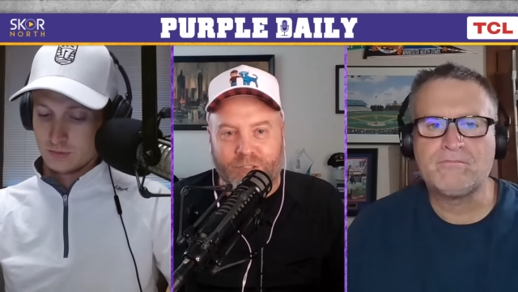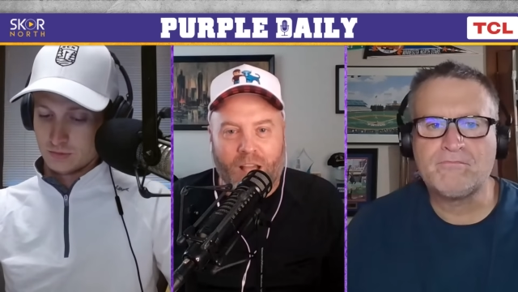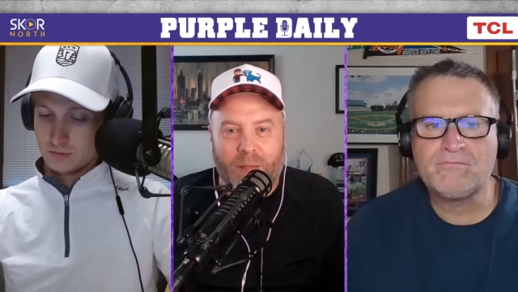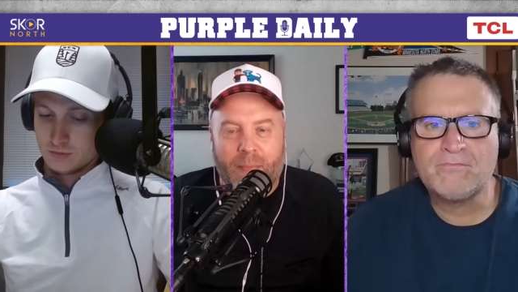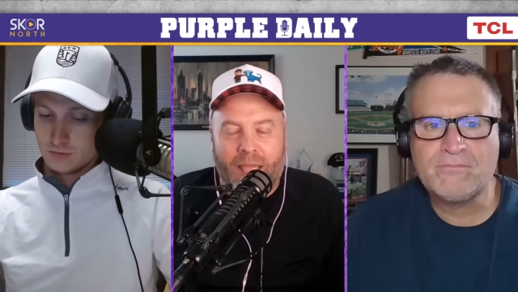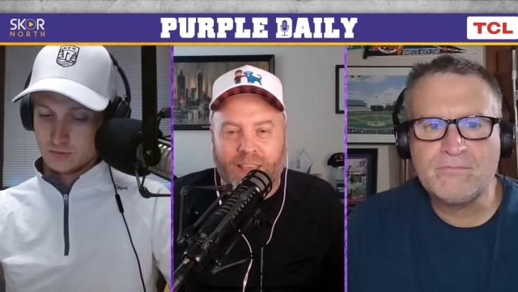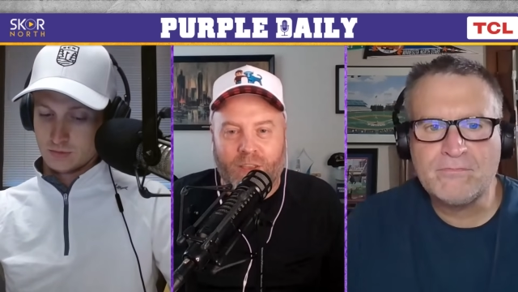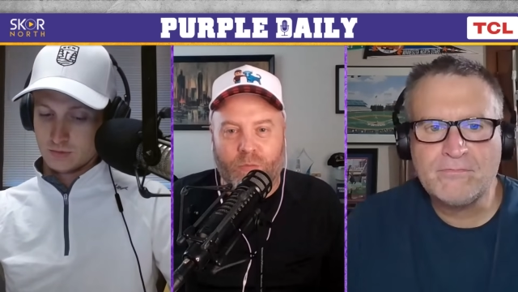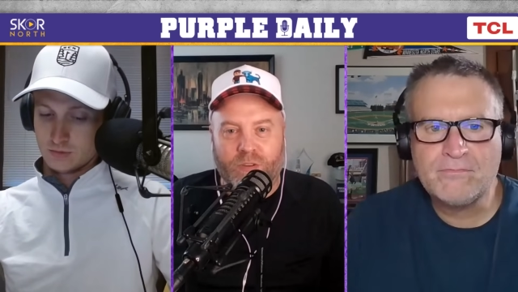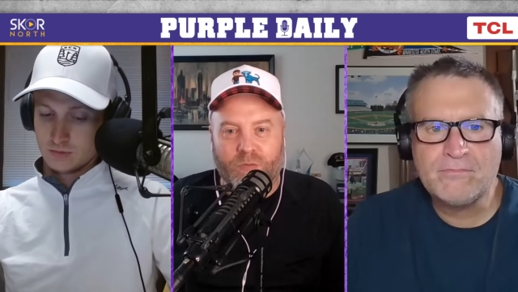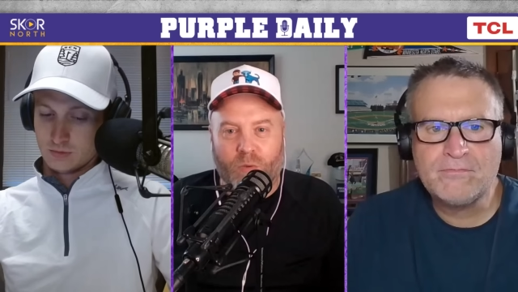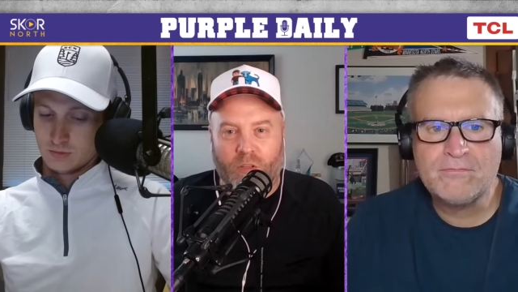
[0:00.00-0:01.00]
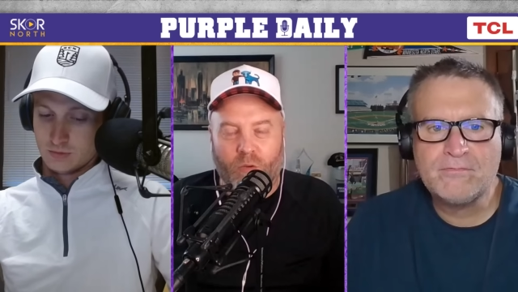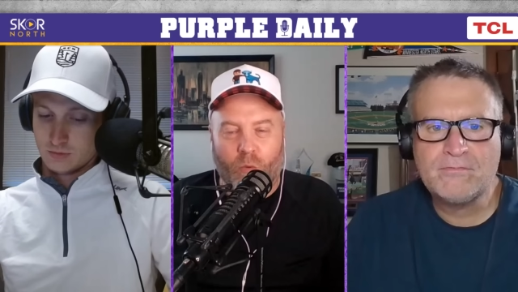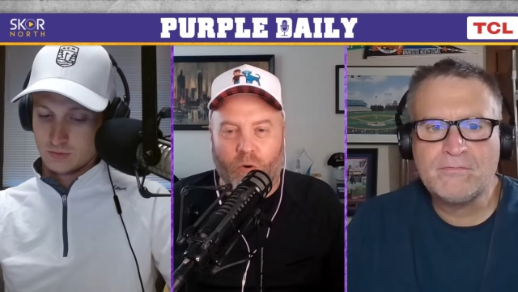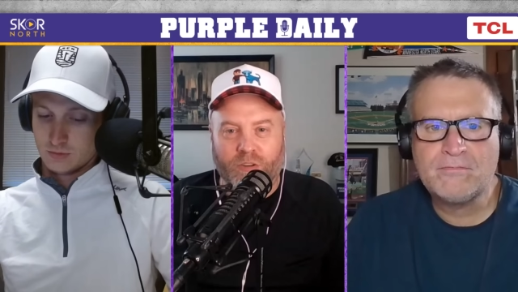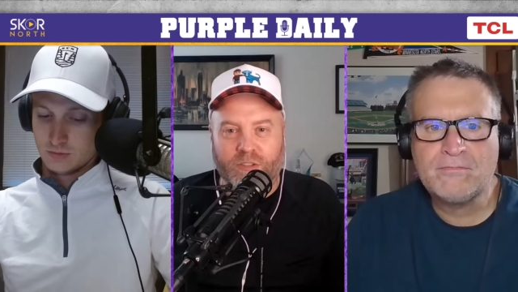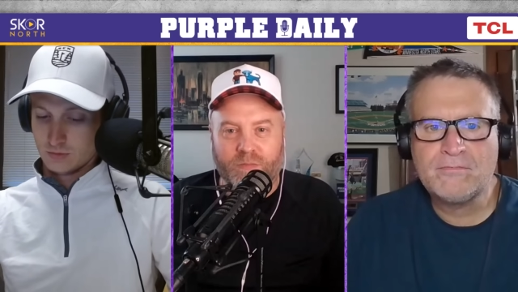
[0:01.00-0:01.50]
Speaker 1: Sean Mannion was one of the
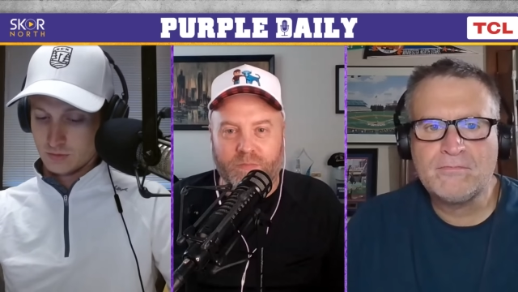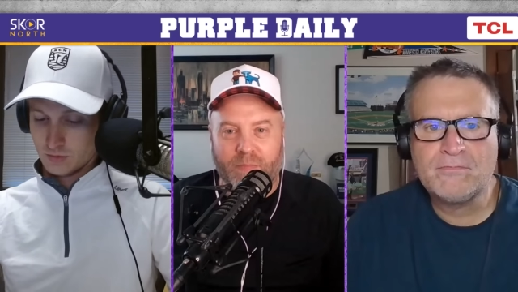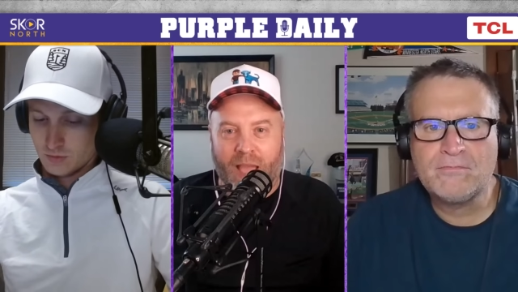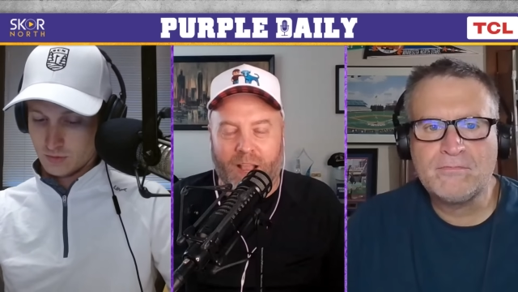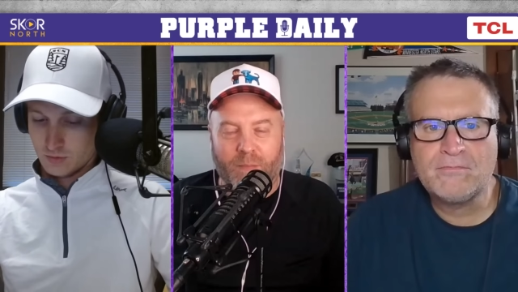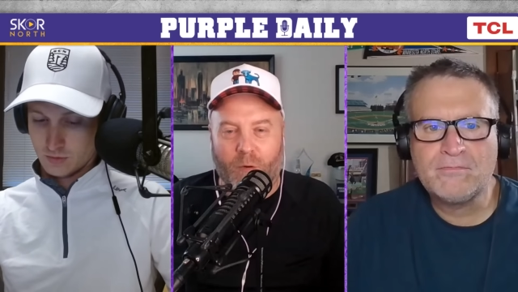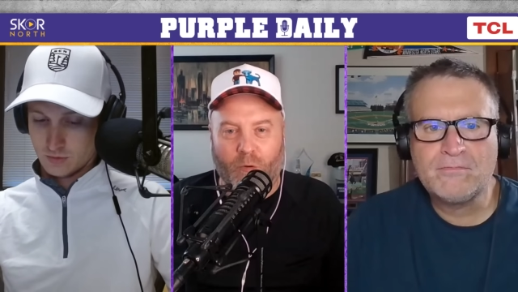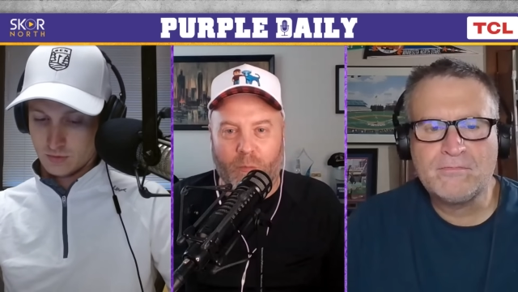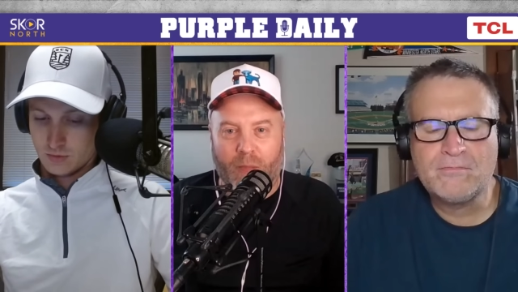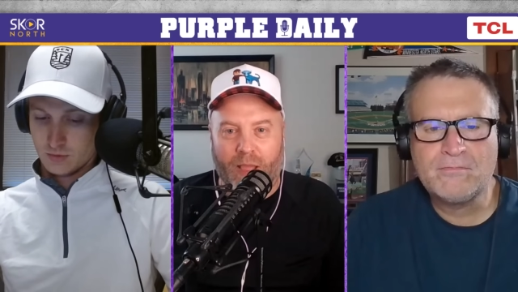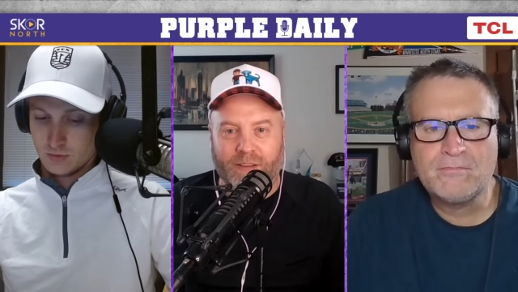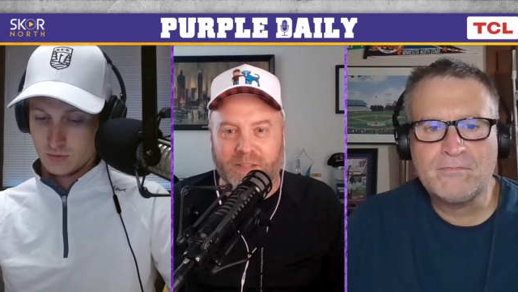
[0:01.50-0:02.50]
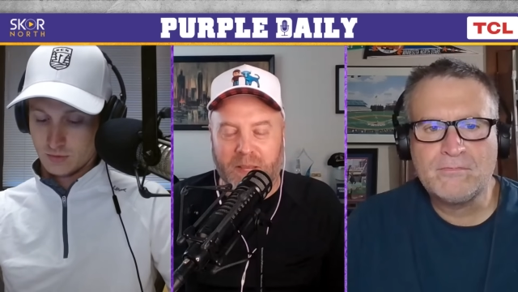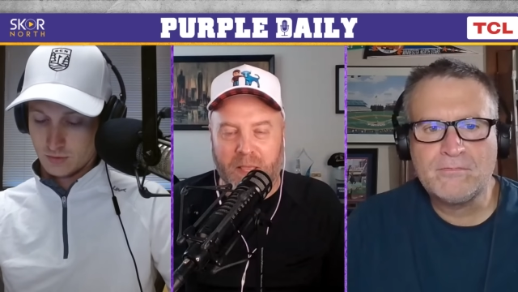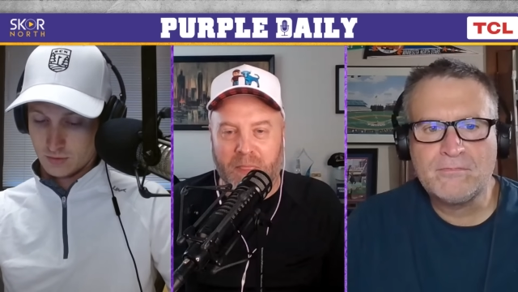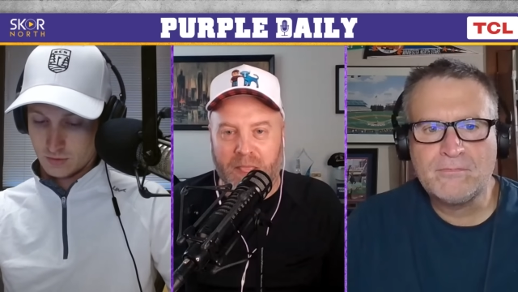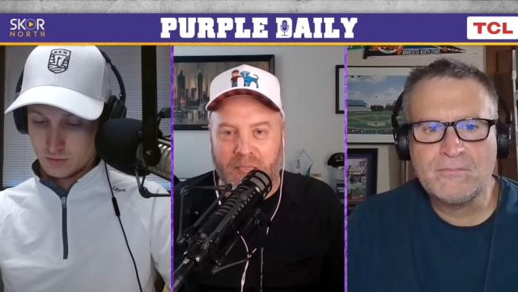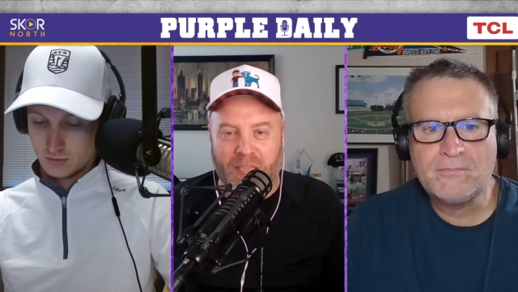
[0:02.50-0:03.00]
worst backup quarterbacks
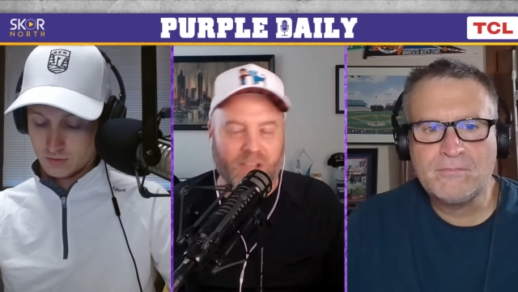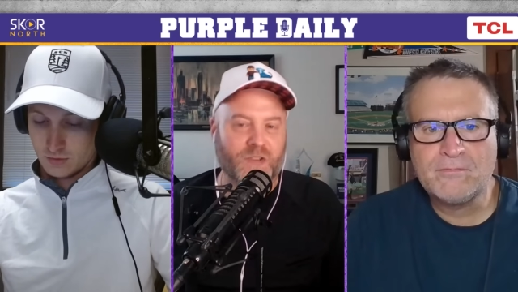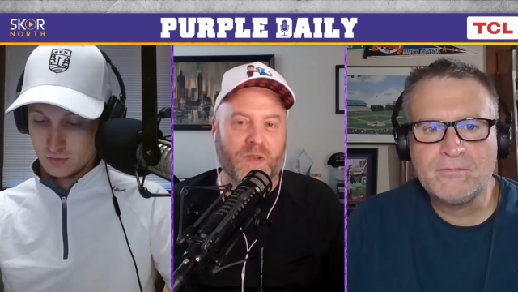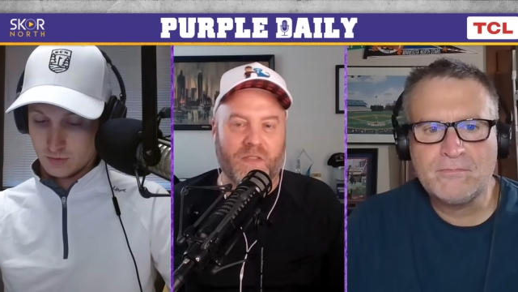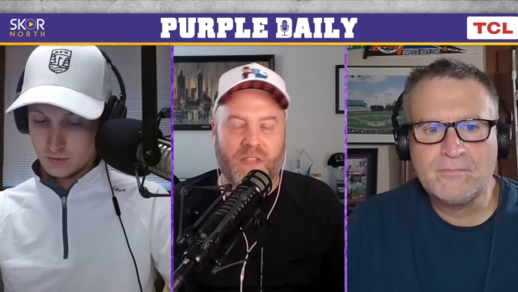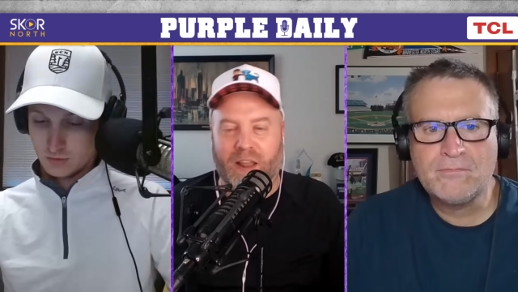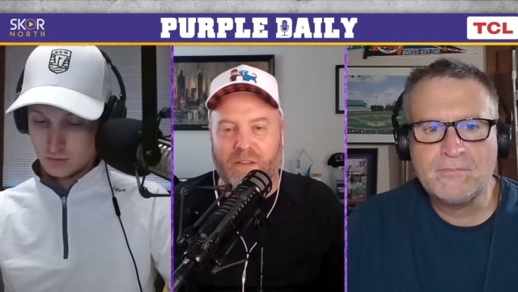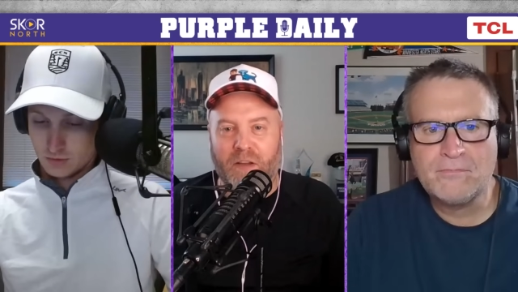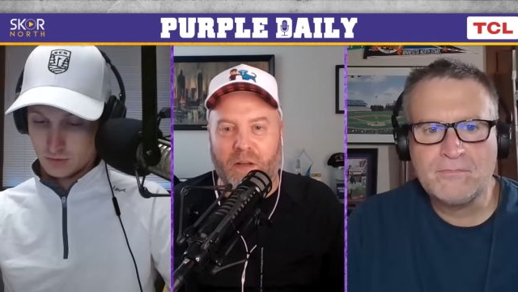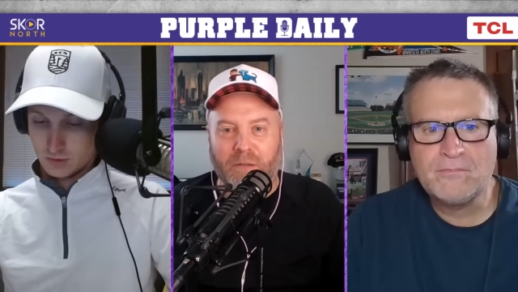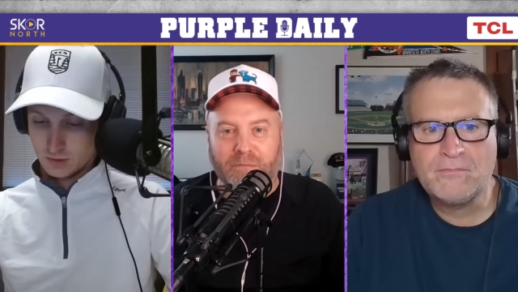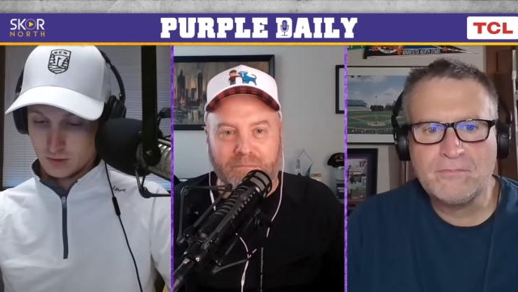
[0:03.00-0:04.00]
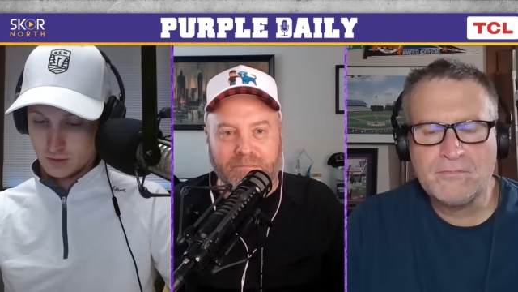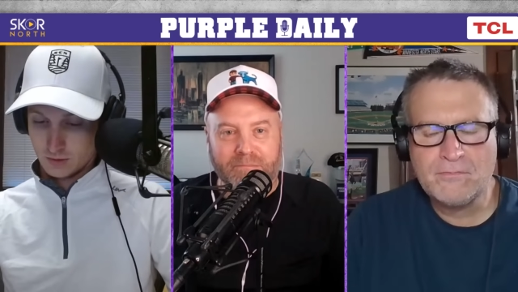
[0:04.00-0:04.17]
in the history of the NFL,